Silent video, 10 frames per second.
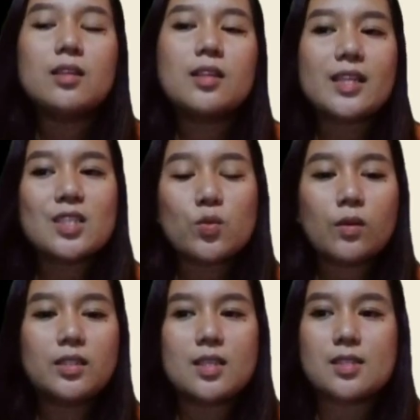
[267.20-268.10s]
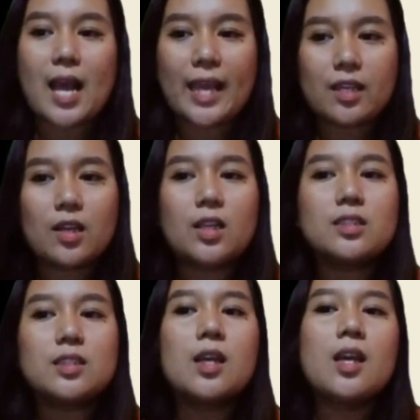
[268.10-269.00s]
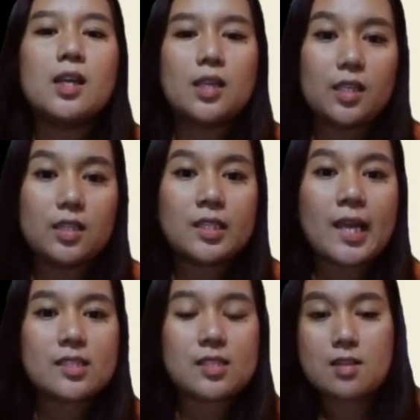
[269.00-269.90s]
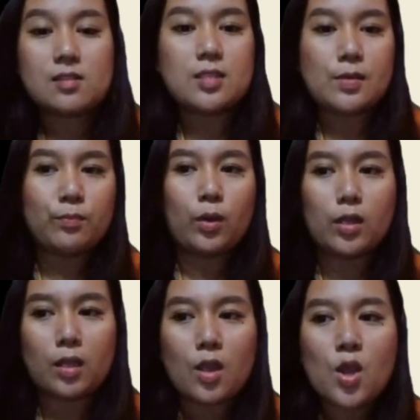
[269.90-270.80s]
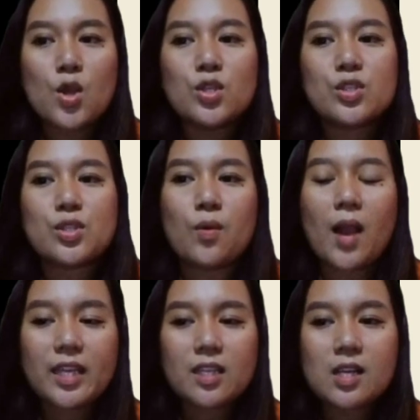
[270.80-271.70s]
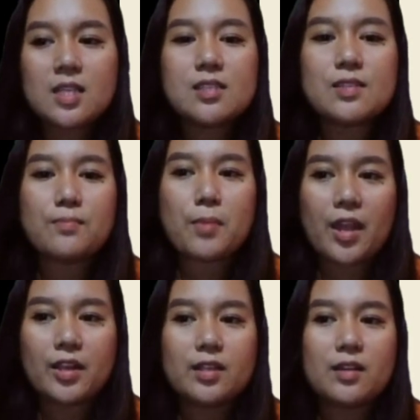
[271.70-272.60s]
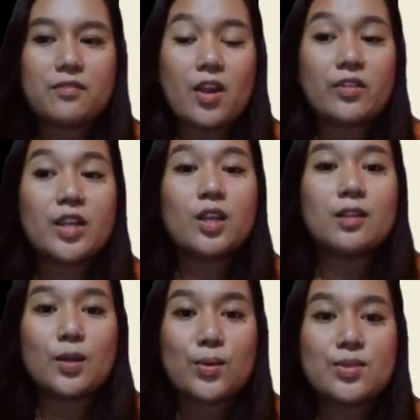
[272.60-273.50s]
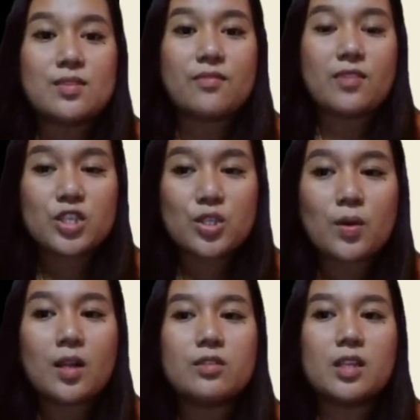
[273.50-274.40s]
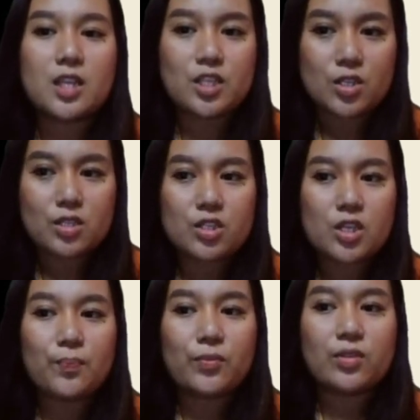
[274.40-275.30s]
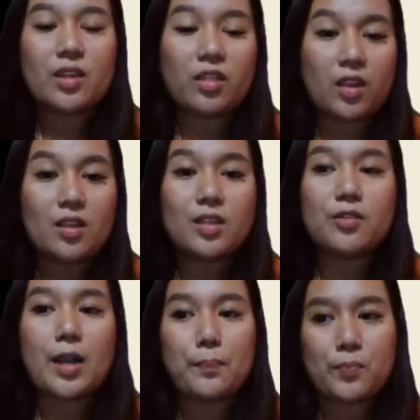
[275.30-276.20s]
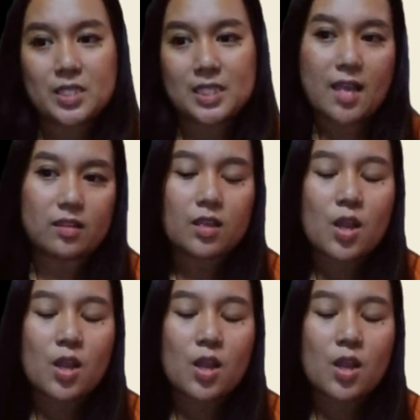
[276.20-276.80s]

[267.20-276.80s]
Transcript: the next one is the icon, index, and symbol. So icons bear a very close visual relationship to the thing they represent.